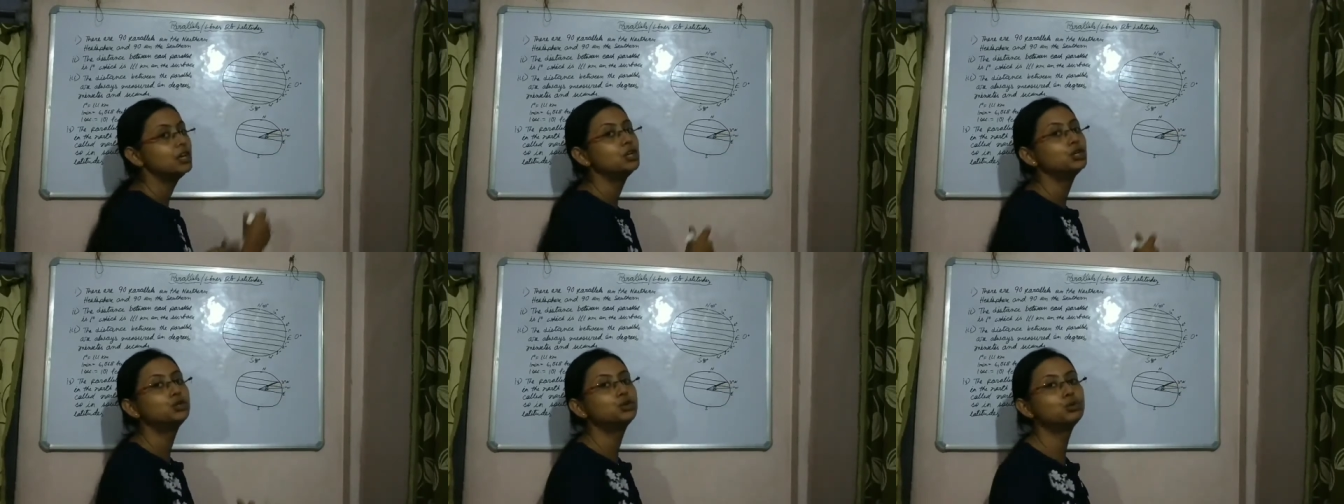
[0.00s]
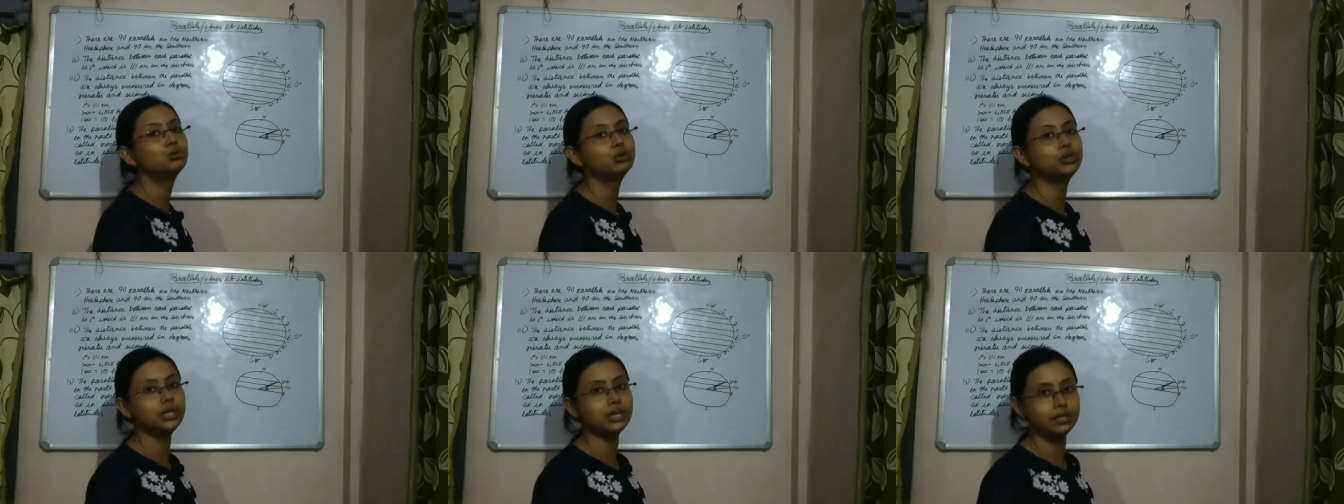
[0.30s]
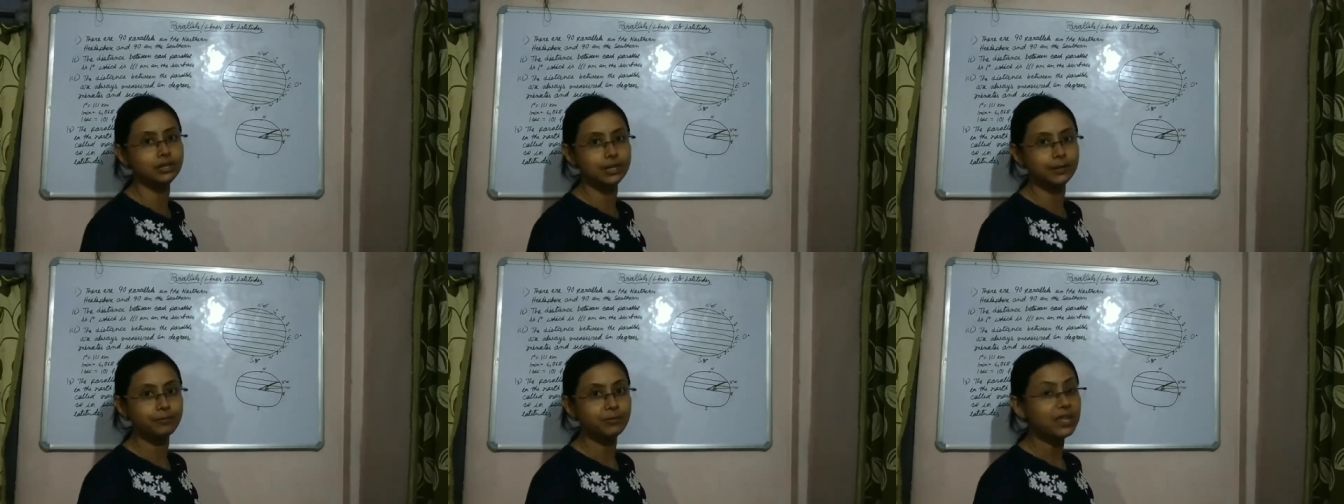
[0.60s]
2
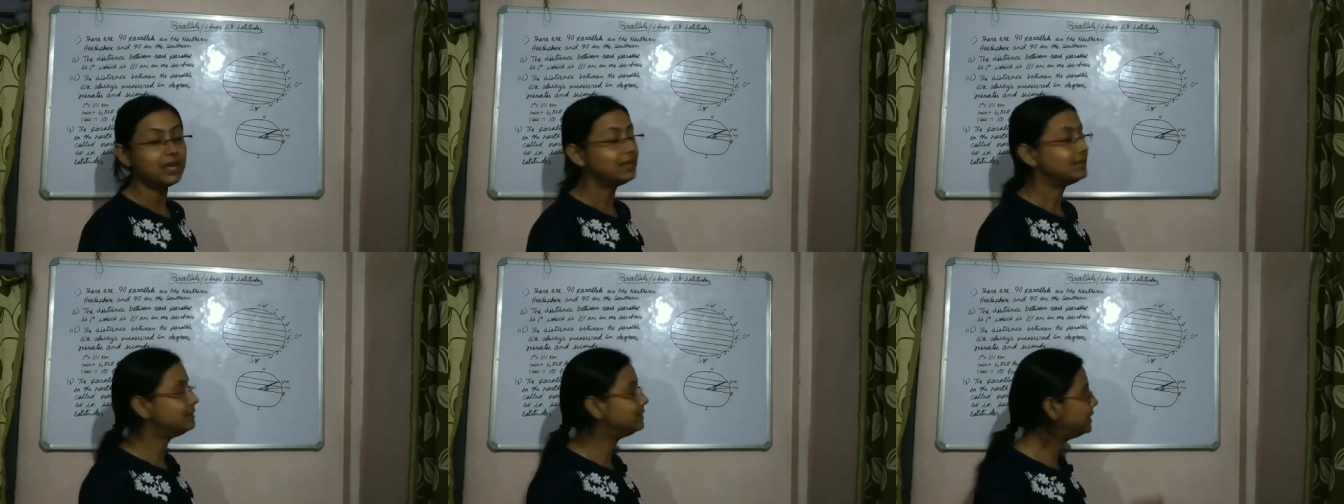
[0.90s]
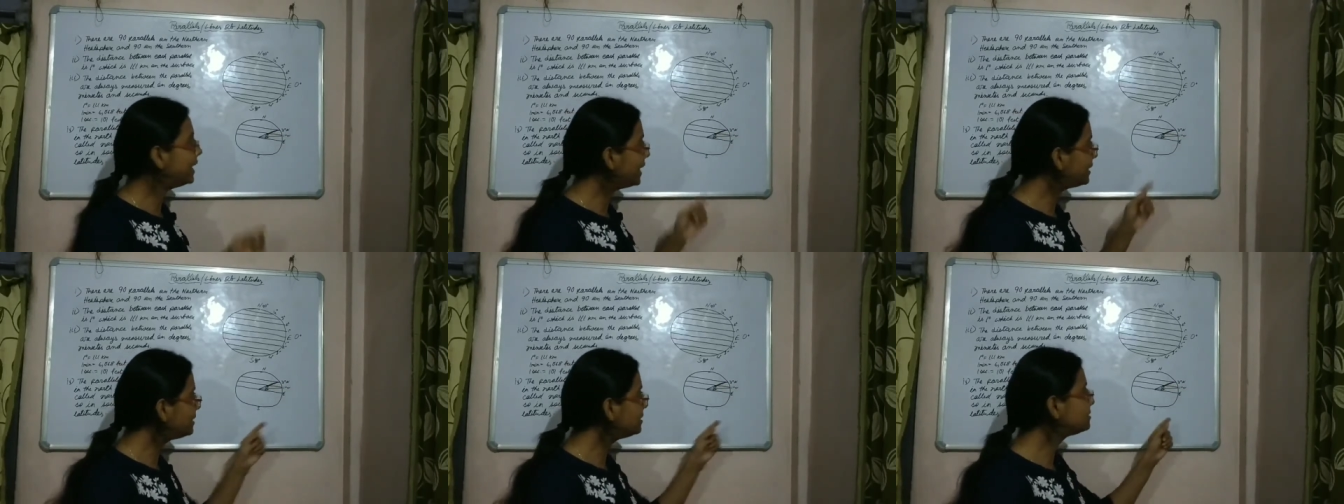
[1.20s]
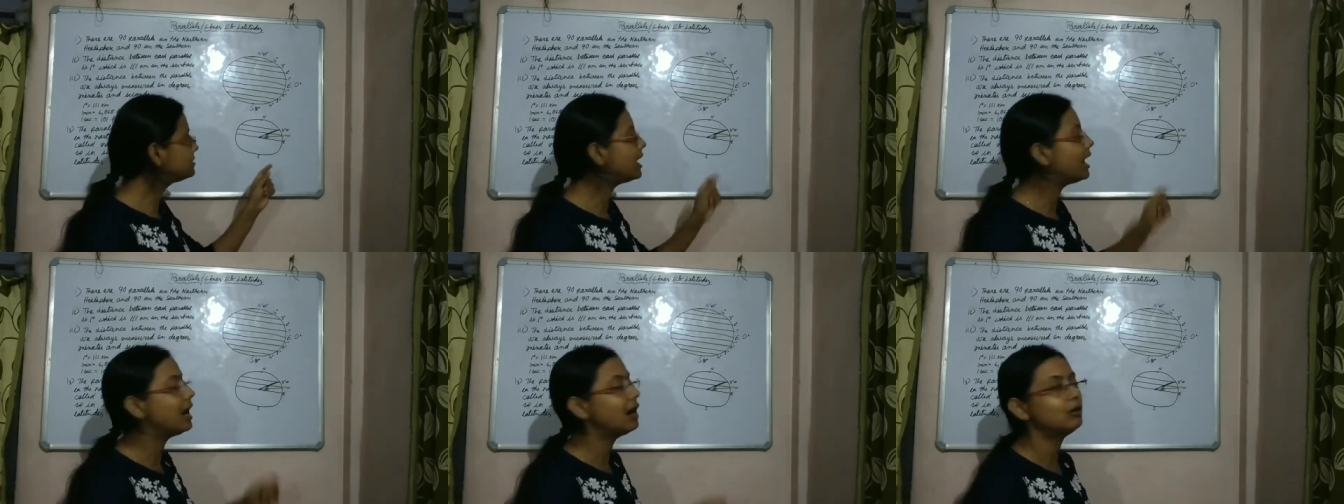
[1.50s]
degree. That
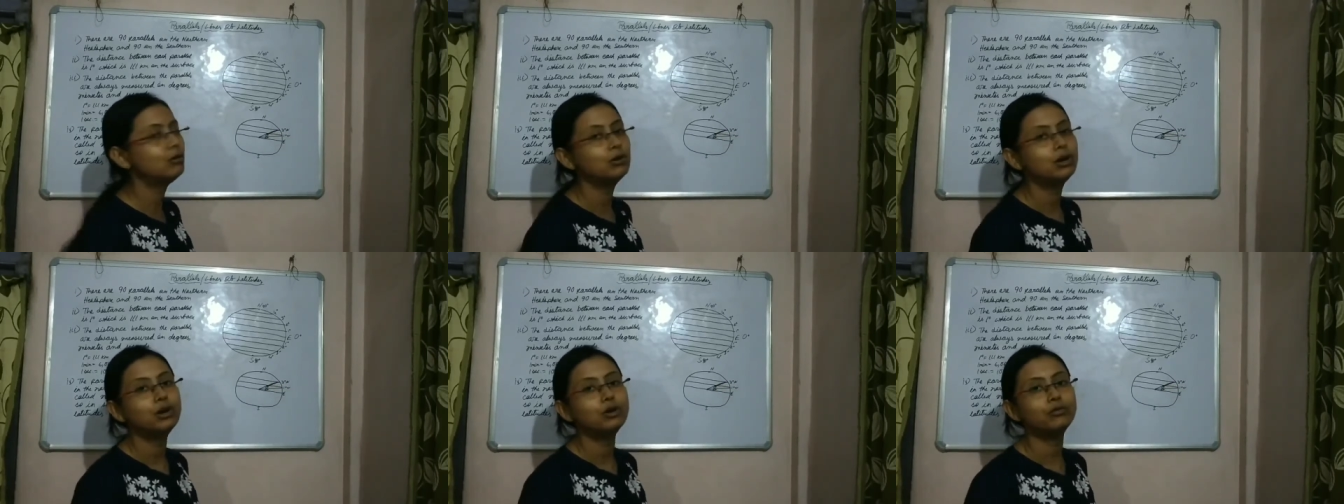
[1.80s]
is how